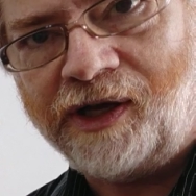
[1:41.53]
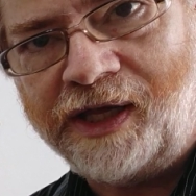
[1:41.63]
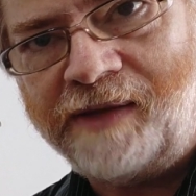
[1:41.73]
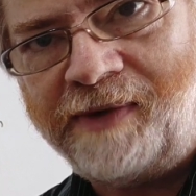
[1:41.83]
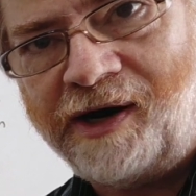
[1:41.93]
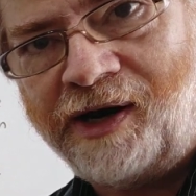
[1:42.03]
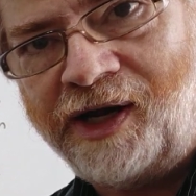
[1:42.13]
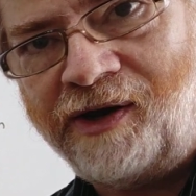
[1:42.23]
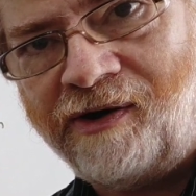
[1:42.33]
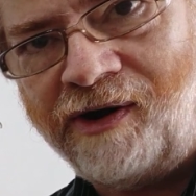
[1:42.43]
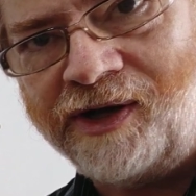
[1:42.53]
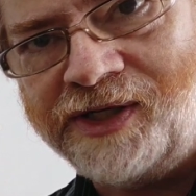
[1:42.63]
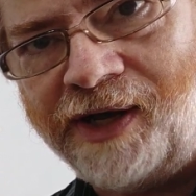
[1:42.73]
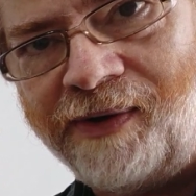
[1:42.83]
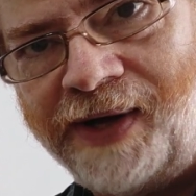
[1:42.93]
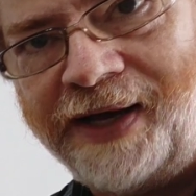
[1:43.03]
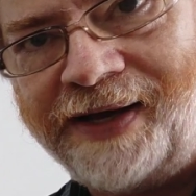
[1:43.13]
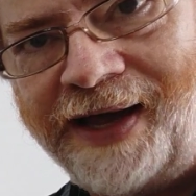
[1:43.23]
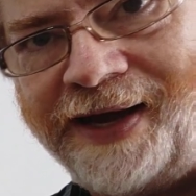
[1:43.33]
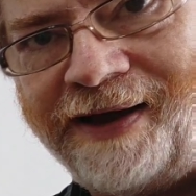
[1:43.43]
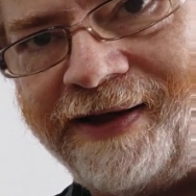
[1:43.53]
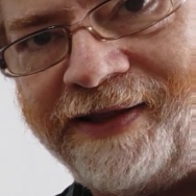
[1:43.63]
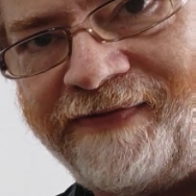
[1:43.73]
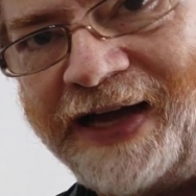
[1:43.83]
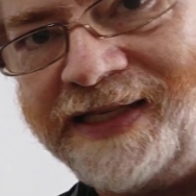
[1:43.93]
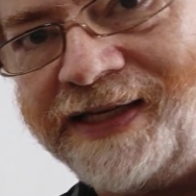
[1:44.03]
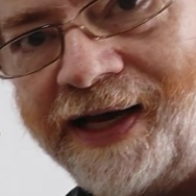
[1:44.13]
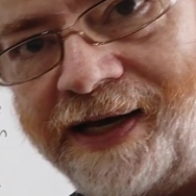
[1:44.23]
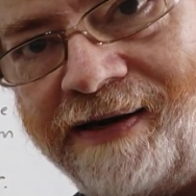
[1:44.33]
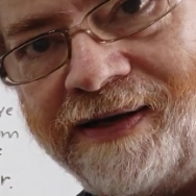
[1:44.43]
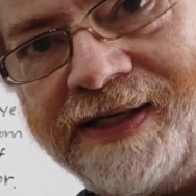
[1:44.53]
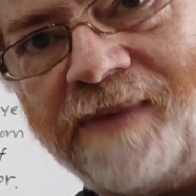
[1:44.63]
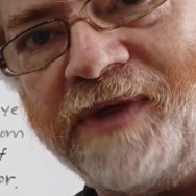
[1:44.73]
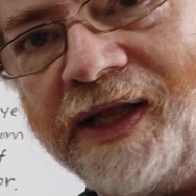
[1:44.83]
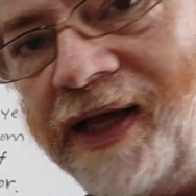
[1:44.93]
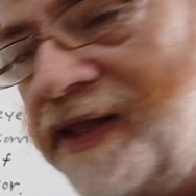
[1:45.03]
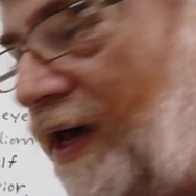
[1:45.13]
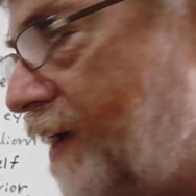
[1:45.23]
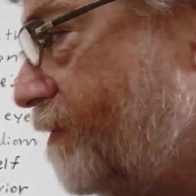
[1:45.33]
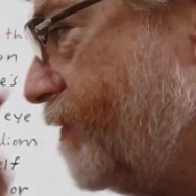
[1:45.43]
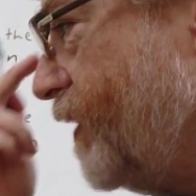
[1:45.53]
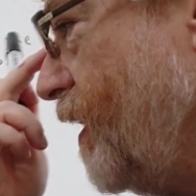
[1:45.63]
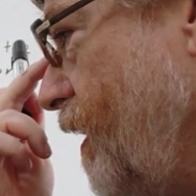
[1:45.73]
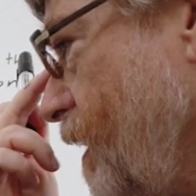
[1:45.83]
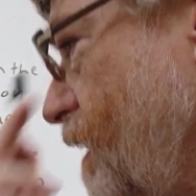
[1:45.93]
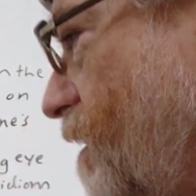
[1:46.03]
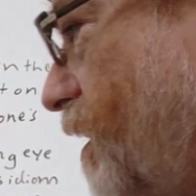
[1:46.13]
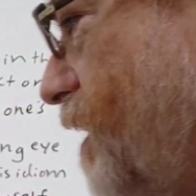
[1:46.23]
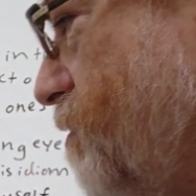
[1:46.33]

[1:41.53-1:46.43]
look in the mirror. You're also uh, kind of on the fat side, something like that. All right,